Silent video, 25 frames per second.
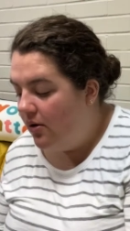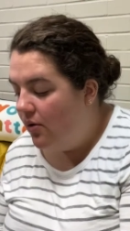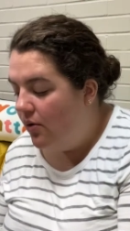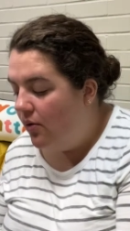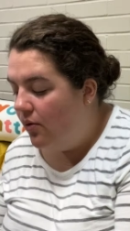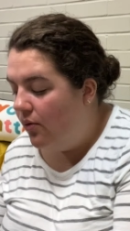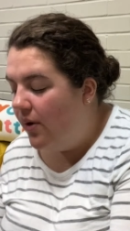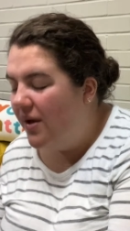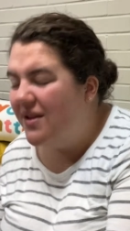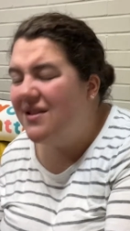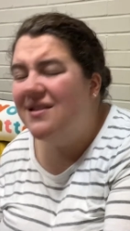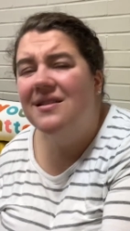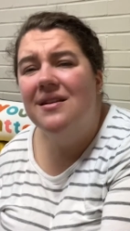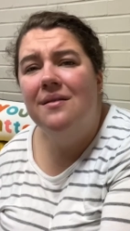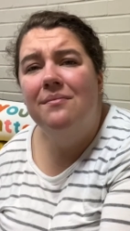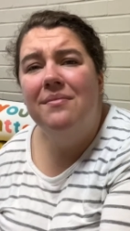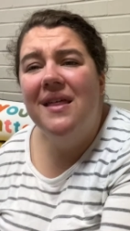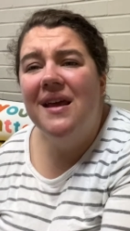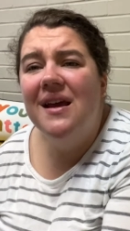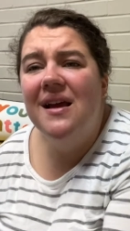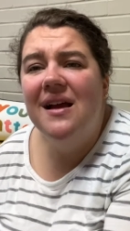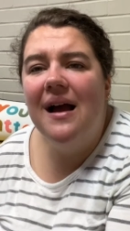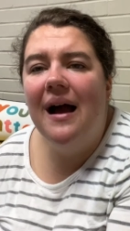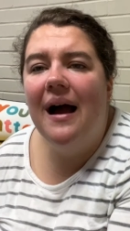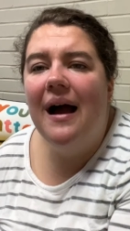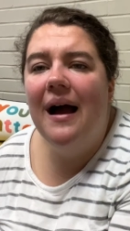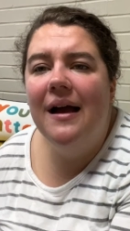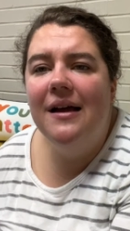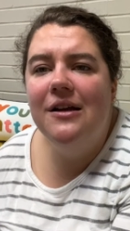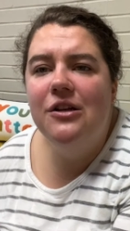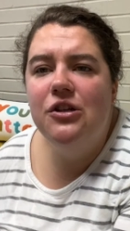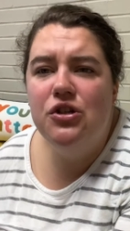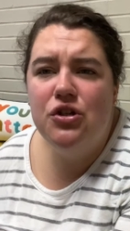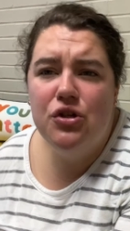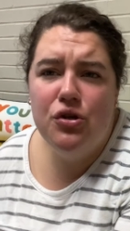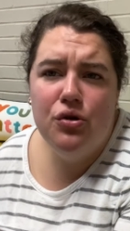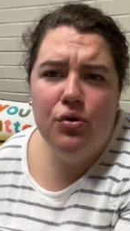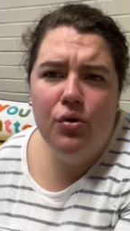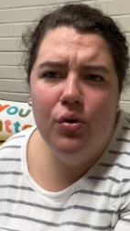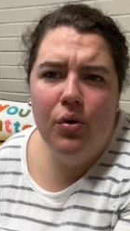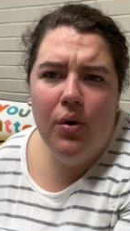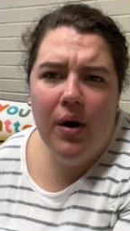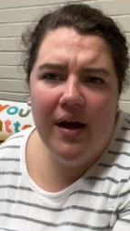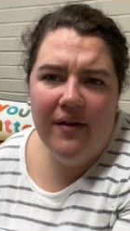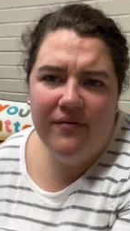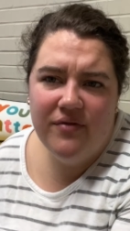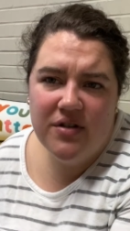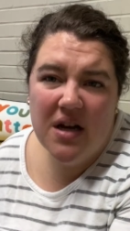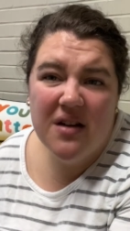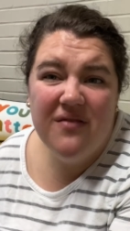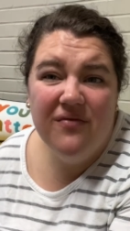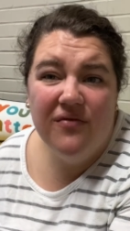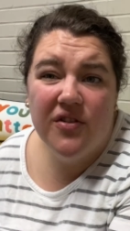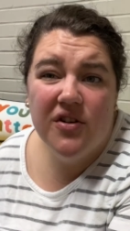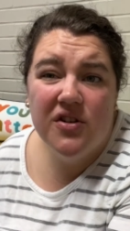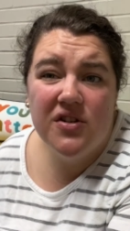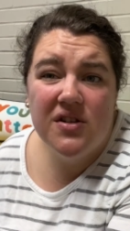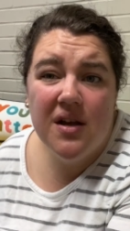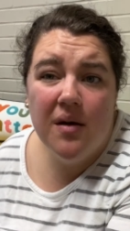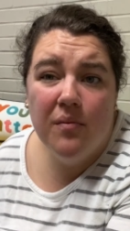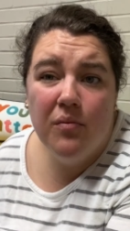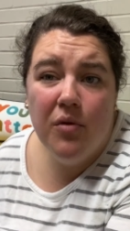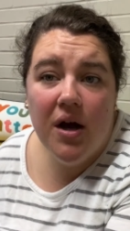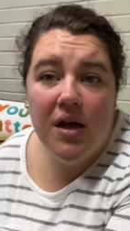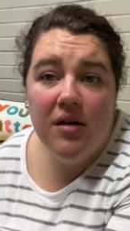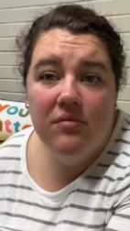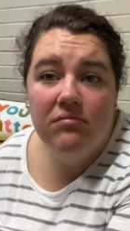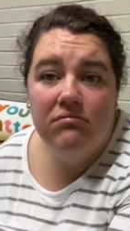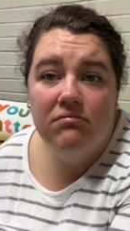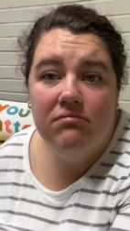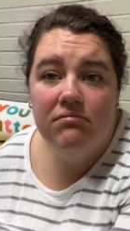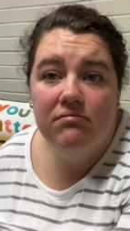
What's something kind you have done for someone?